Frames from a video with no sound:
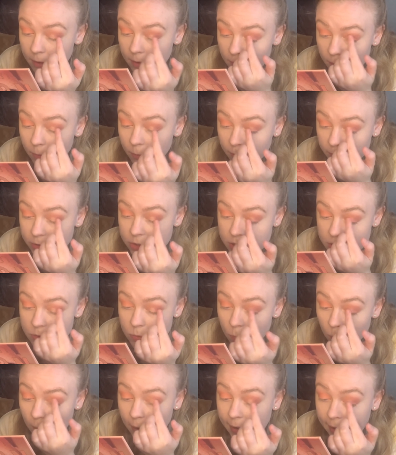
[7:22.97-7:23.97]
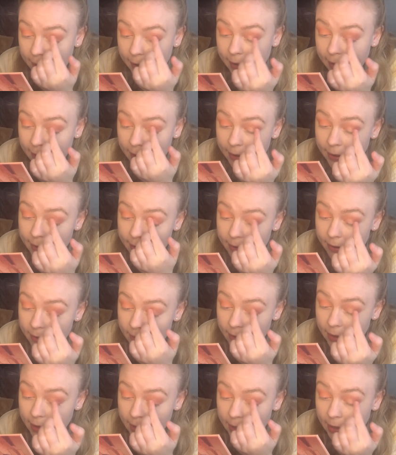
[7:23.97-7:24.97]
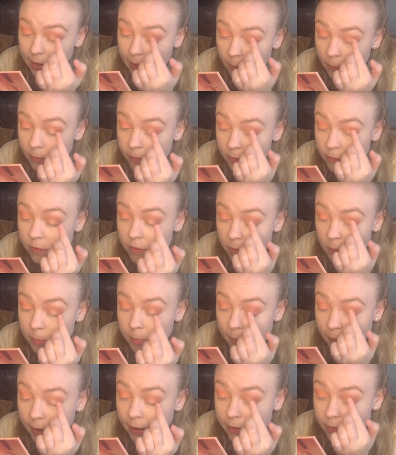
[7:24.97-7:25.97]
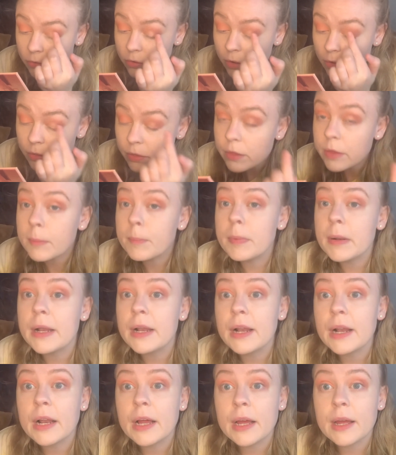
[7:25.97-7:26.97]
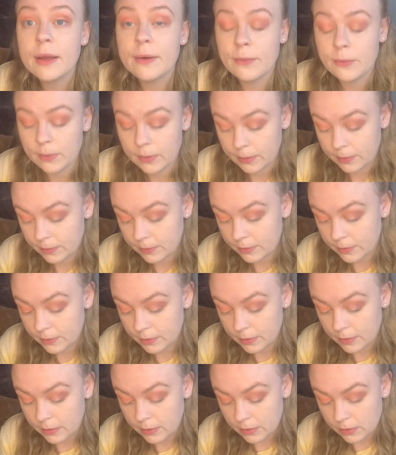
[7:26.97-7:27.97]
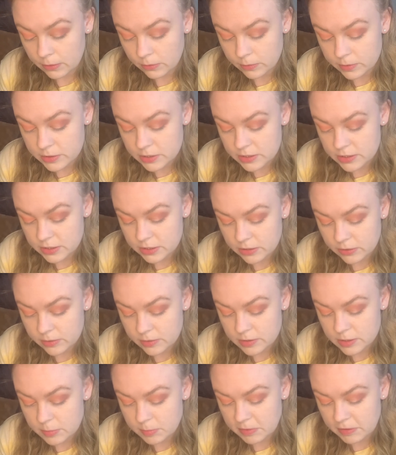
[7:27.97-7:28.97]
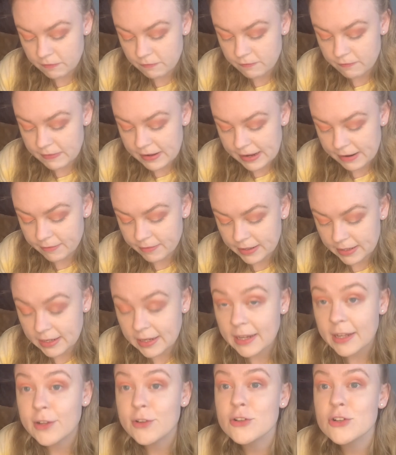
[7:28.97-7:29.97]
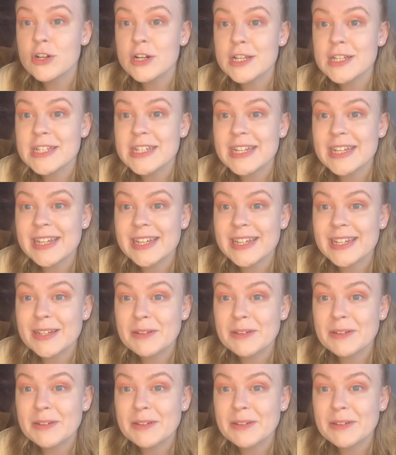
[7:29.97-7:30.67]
which is where I want to pat on the blue, which is going to be very interesting.